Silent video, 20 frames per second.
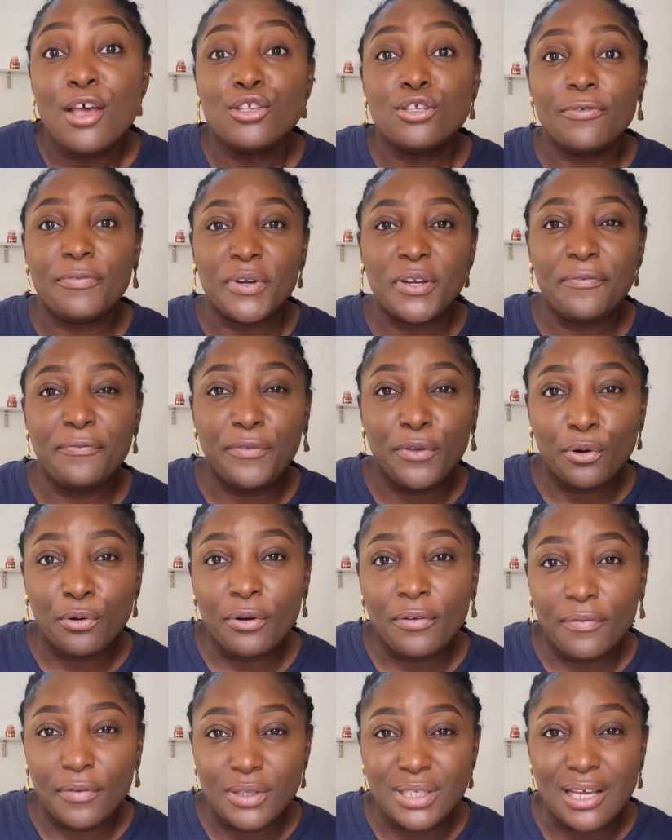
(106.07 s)
So for the few
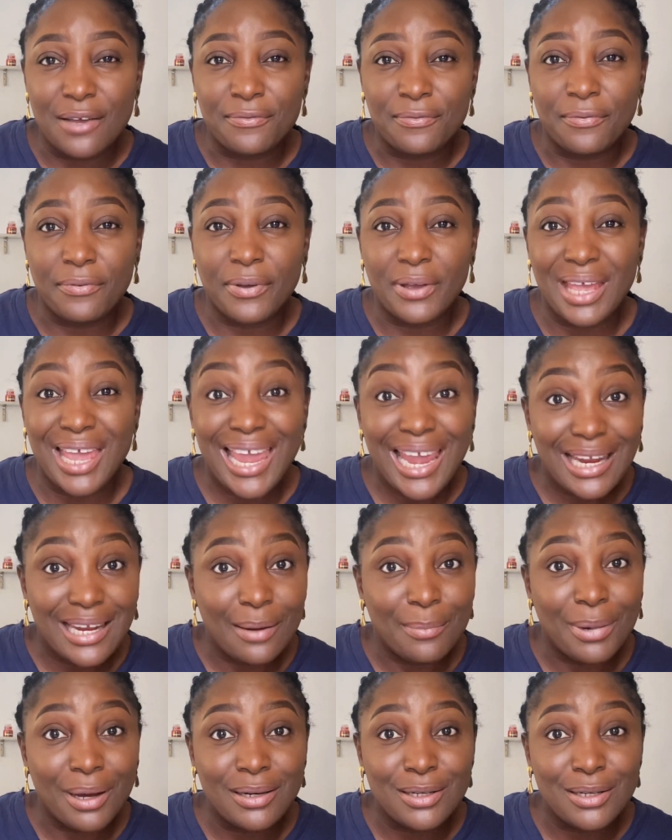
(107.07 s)
reviews I've heard about